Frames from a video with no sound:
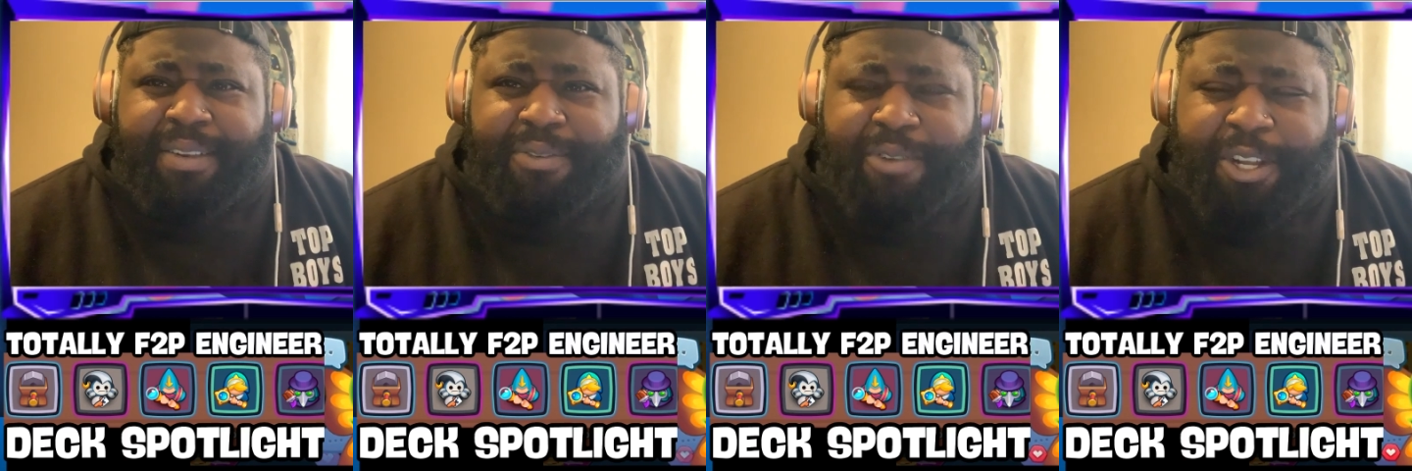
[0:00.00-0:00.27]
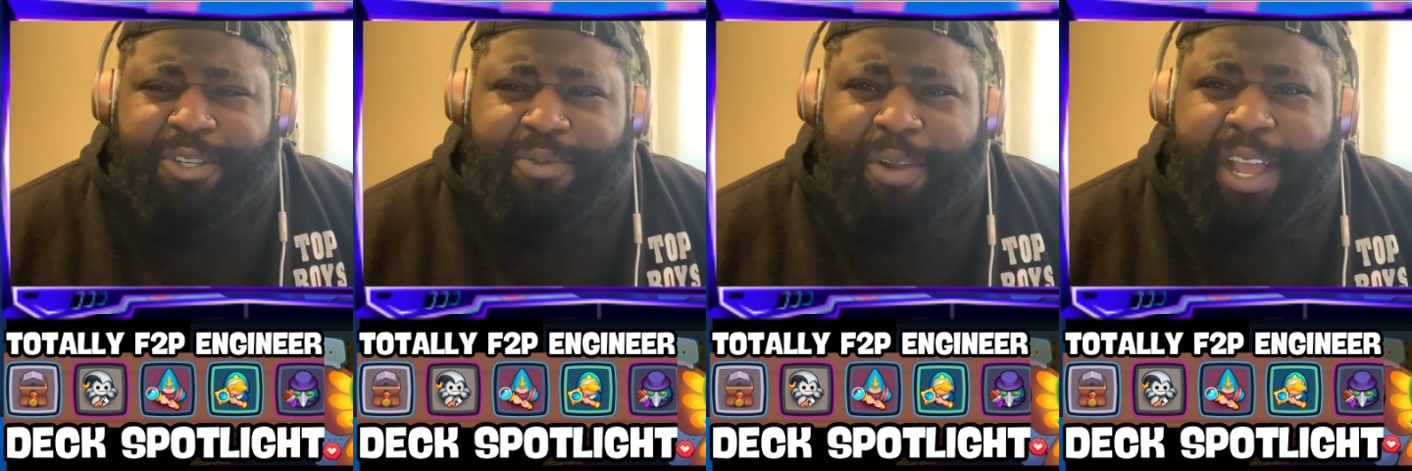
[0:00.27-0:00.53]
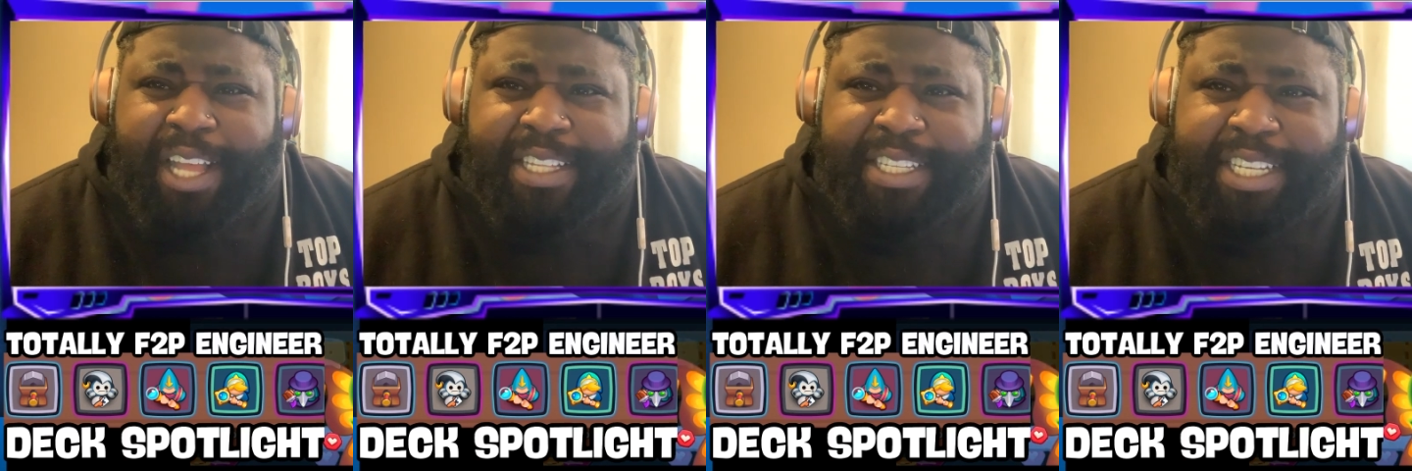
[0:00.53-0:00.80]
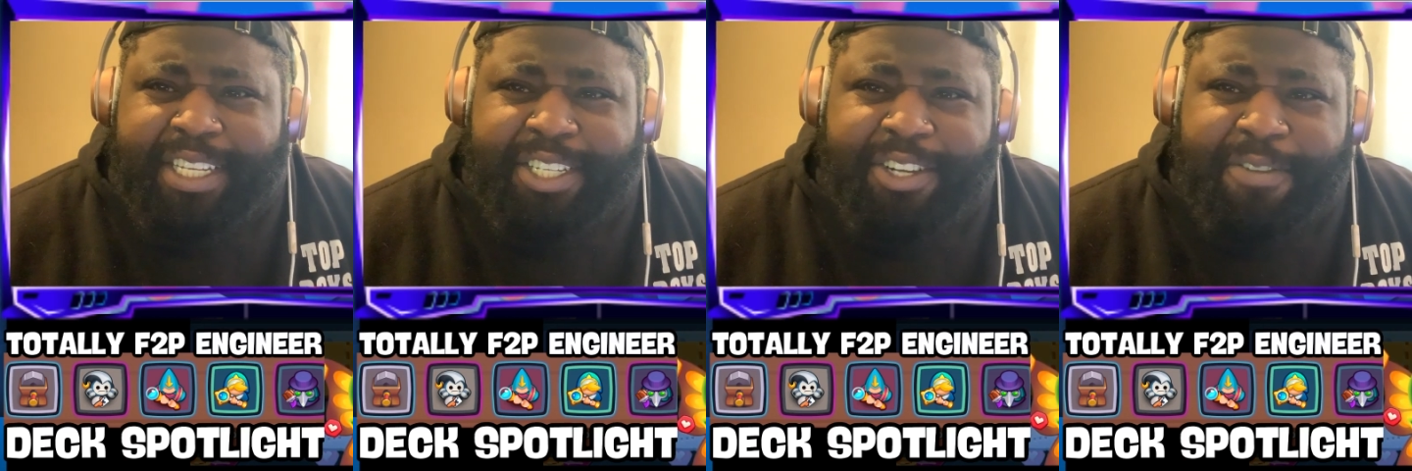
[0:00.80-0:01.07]
Rush Royale
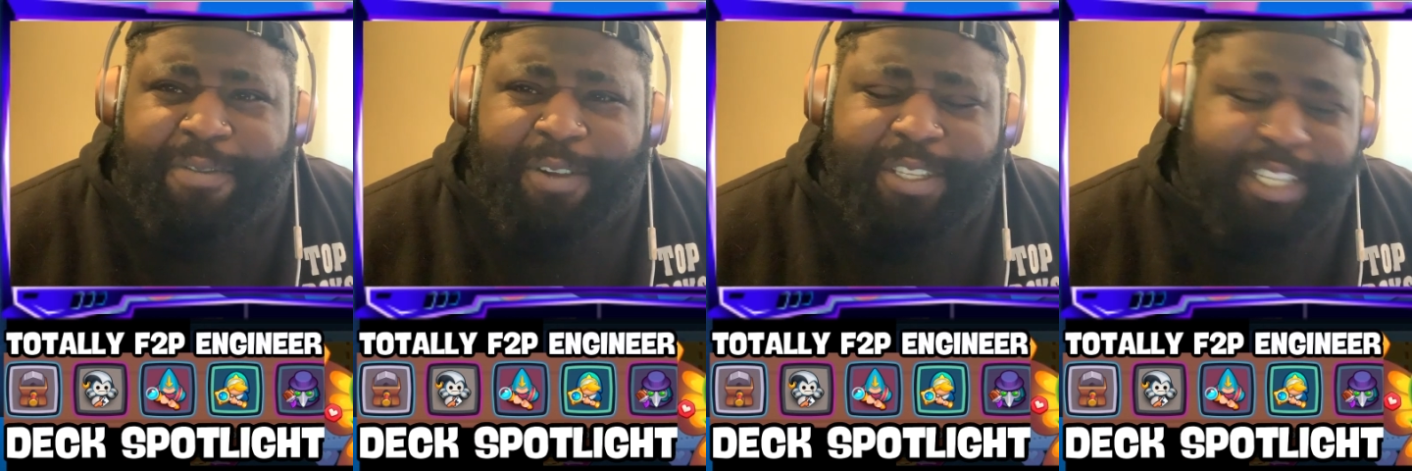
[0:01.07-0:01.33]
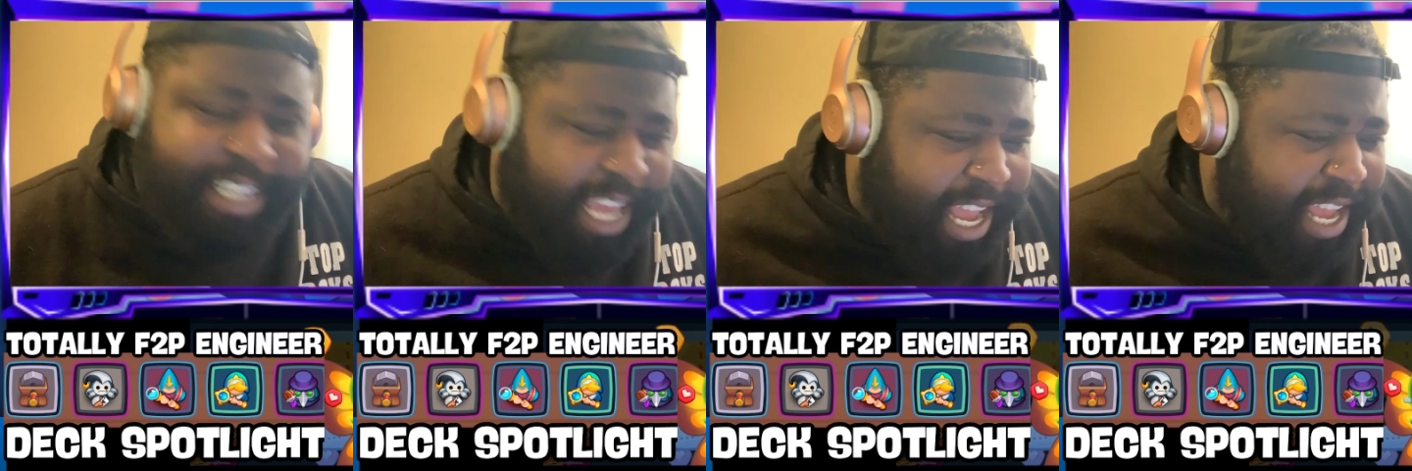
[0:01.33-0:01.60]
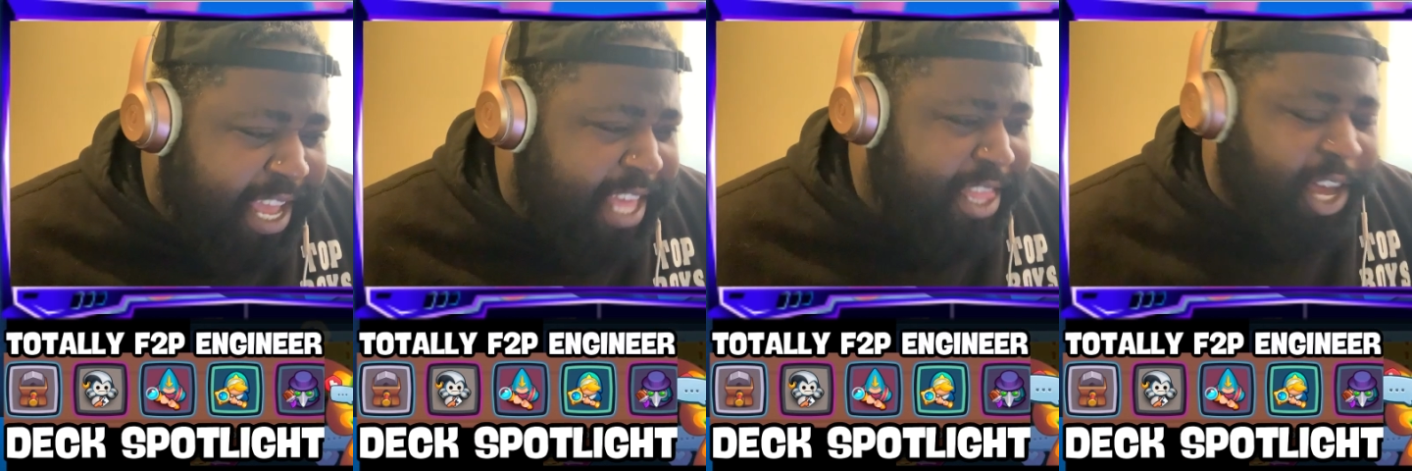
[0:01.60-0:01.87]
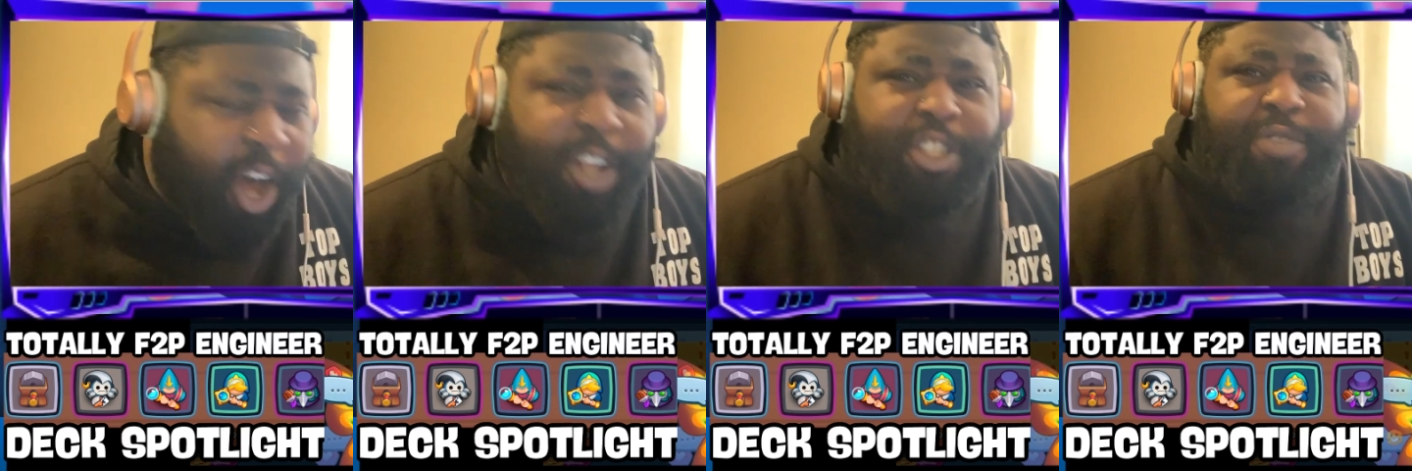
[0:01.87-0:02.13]
teacher for today.
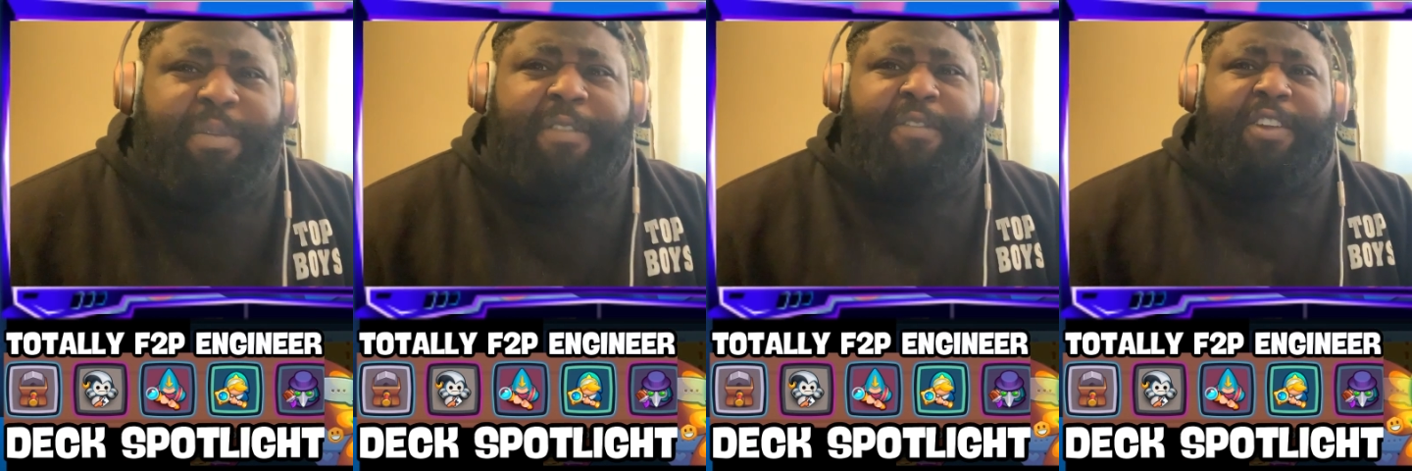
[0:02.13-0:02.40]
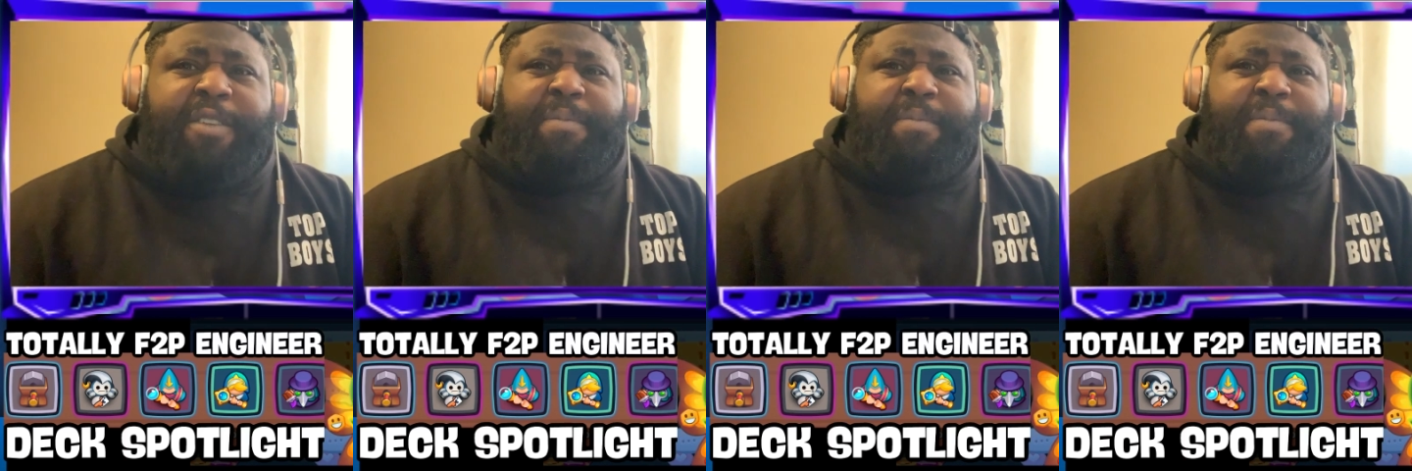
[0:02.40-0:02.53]
The ultimate free to